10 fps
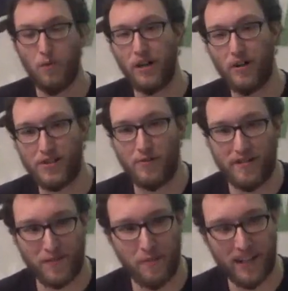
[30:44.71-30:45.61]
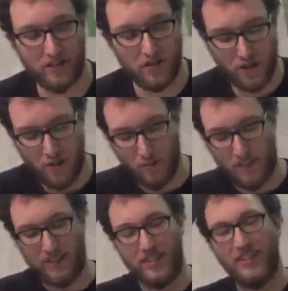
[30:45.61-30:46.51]
We always wait for bands to show up and
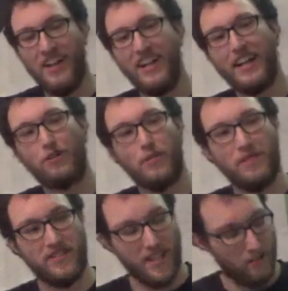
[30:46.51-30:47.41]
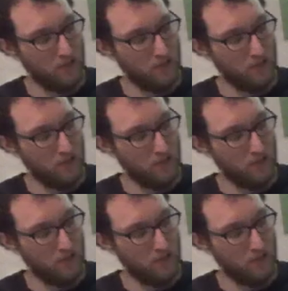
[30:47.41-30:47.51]
get their equipment set up.